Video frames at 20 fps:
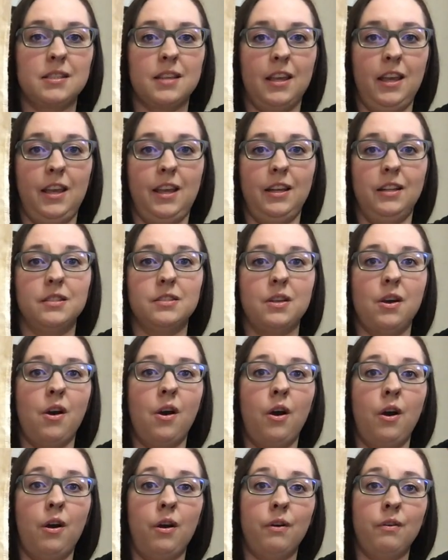skeins
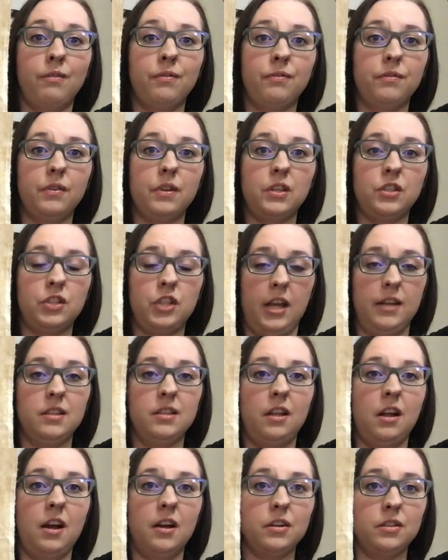of
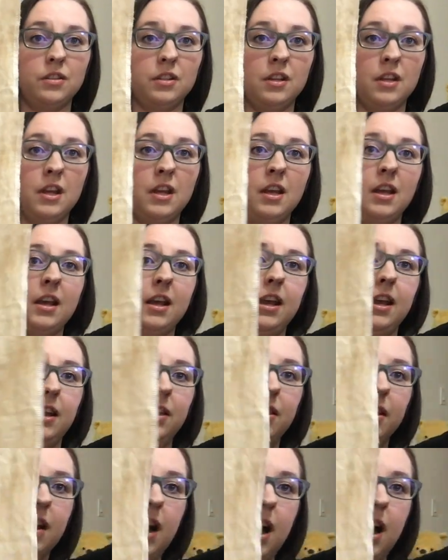Gentle Arts in the